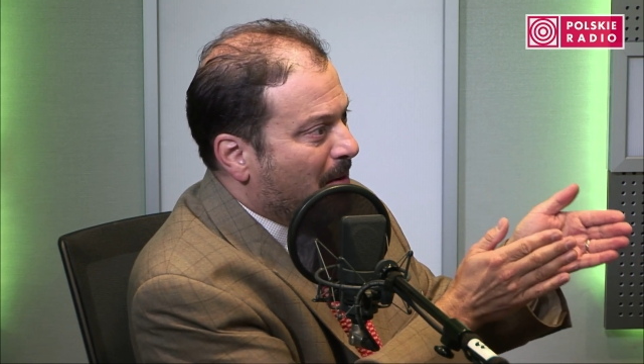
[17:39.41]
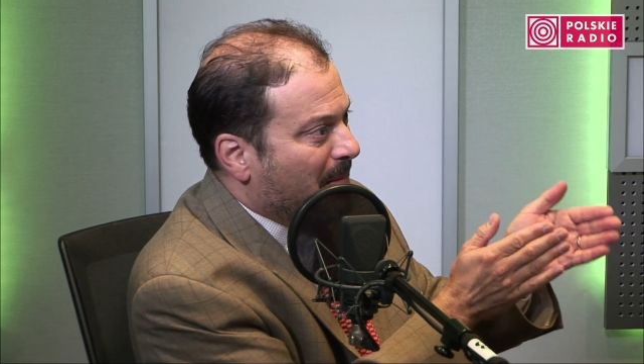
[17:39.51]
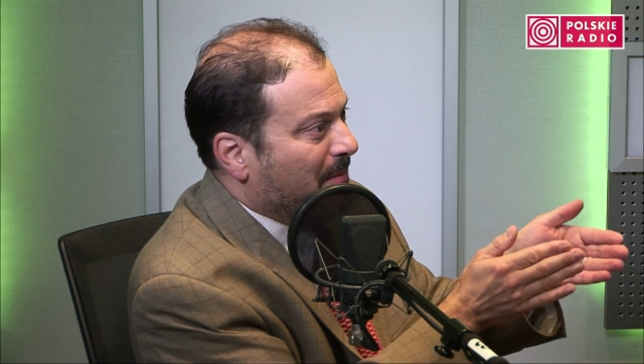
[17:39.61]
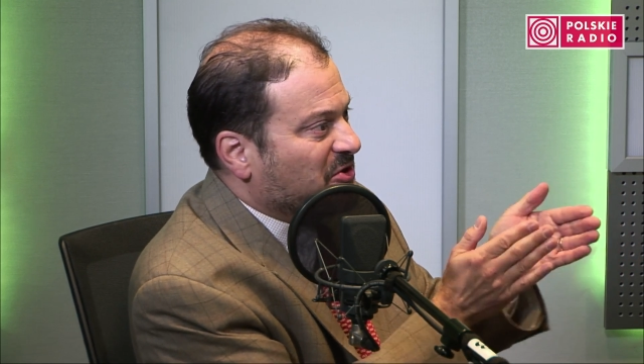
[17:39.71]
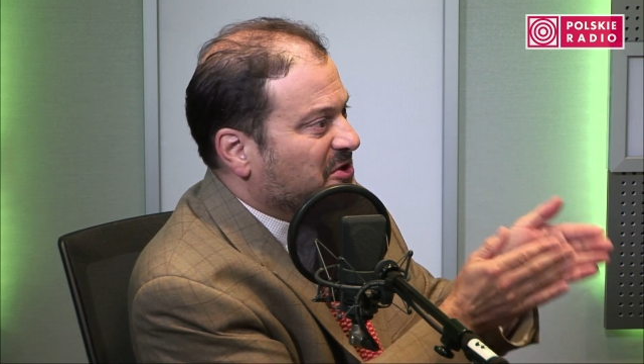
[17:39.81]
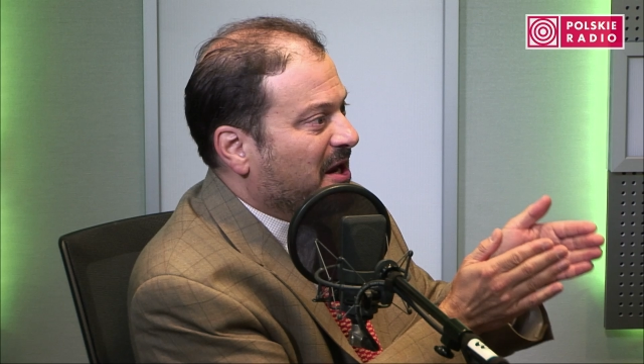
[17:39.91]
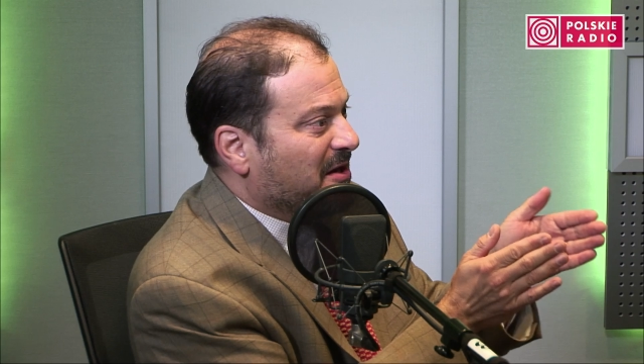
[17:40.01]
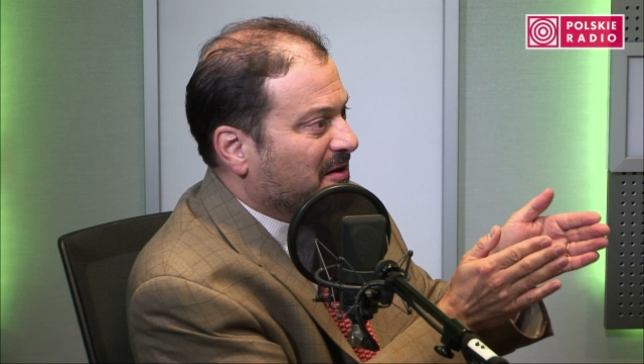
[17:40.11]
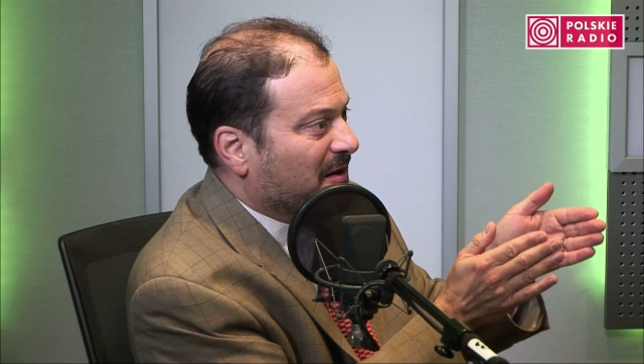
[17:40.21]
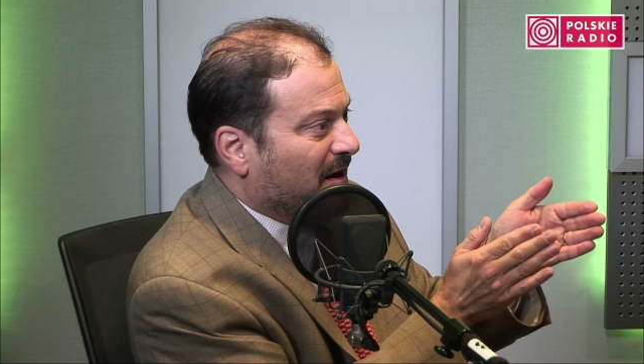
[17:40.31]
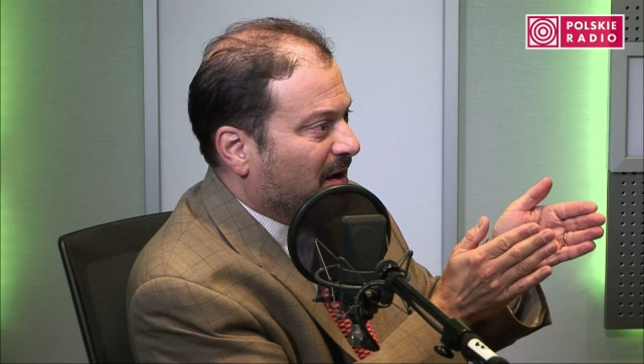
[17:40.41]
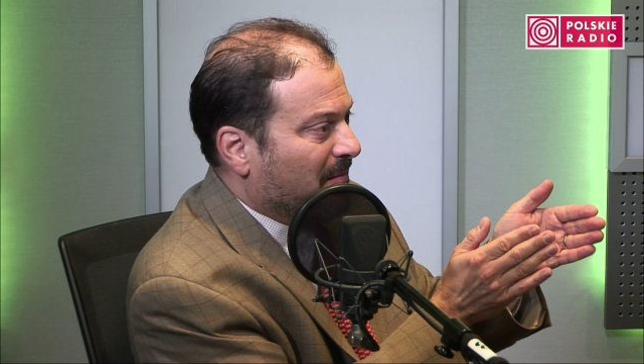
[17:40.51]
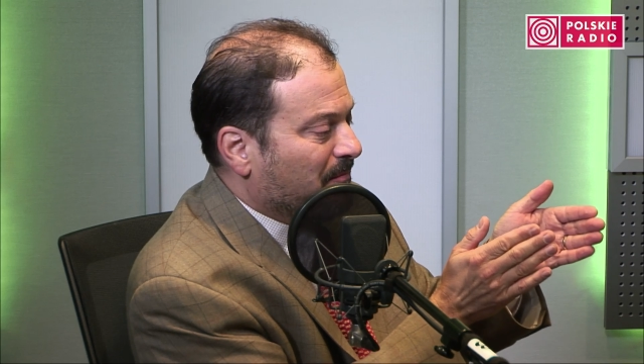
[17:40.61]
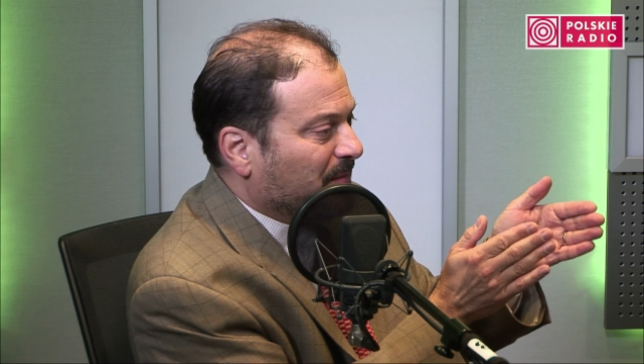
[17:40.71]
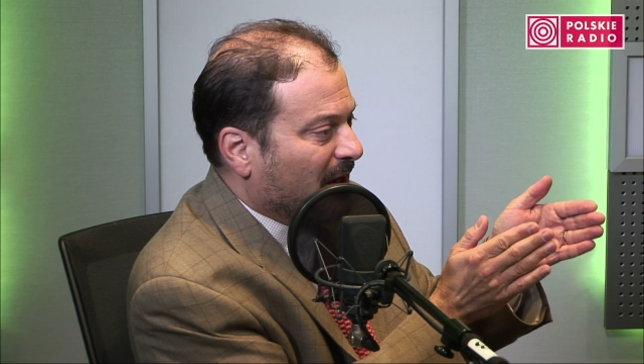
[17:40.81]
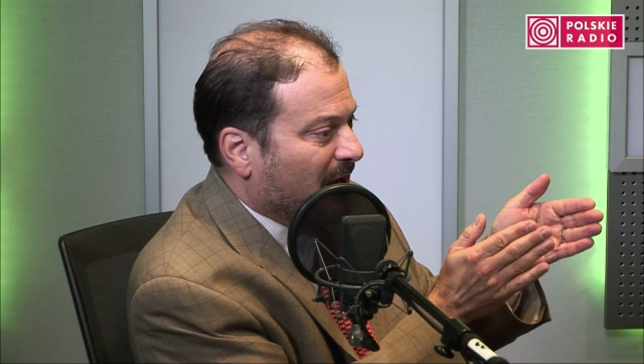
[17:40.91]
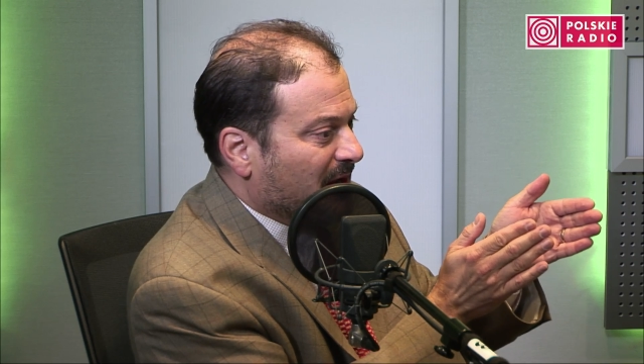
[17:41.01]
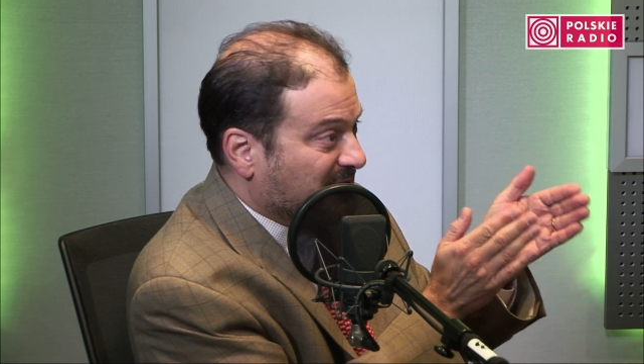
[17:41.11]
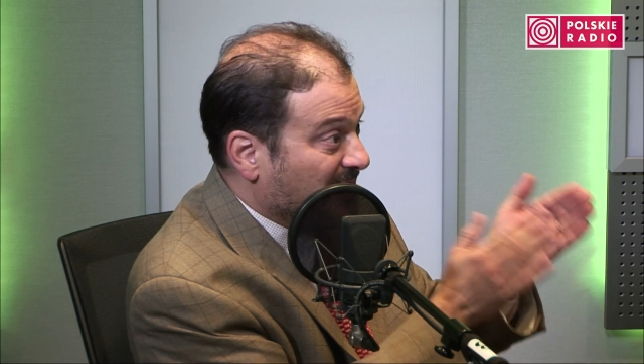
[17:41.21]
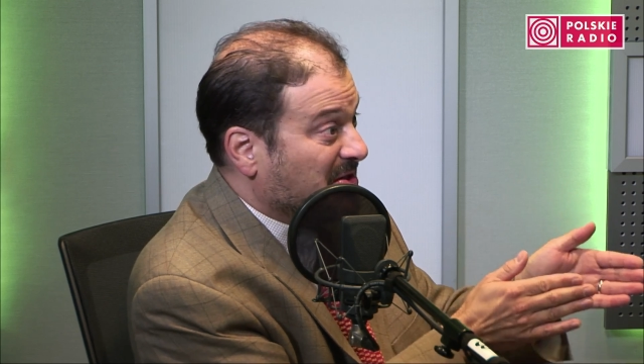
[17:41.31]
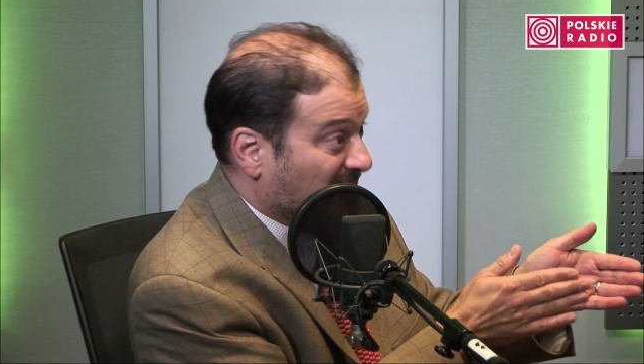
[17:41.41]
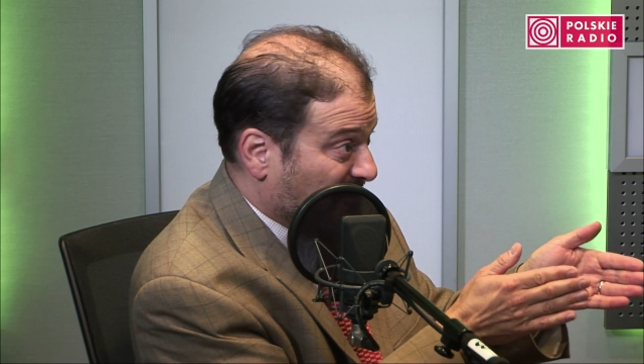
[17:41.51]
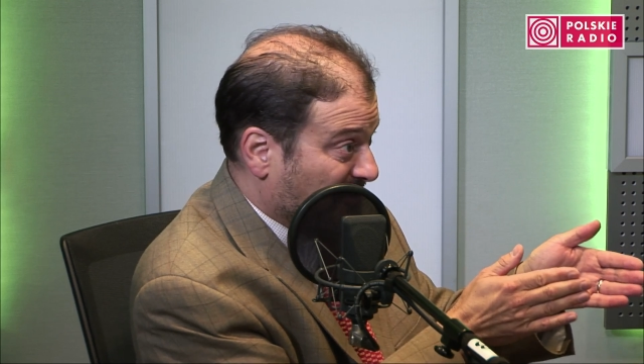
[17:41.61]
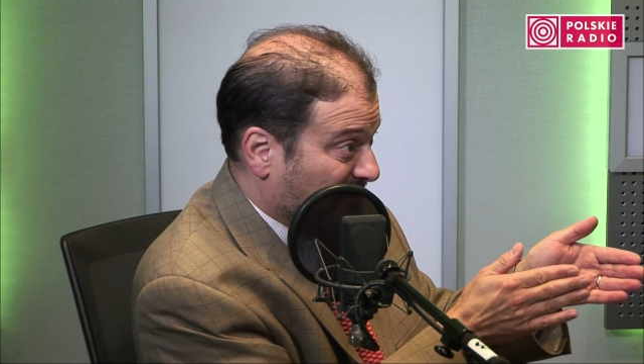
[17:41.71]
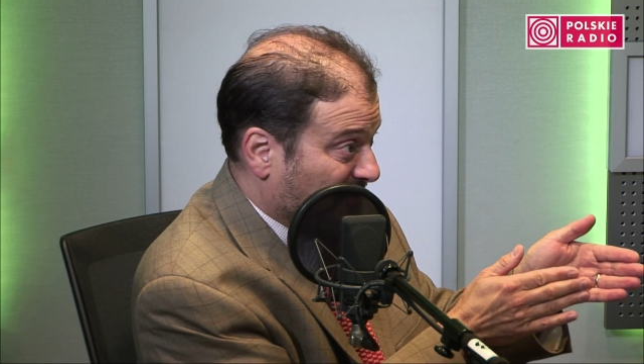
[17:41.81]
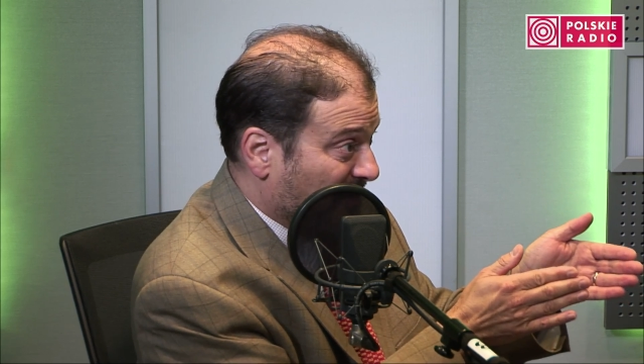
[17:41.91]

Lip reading: member state citizens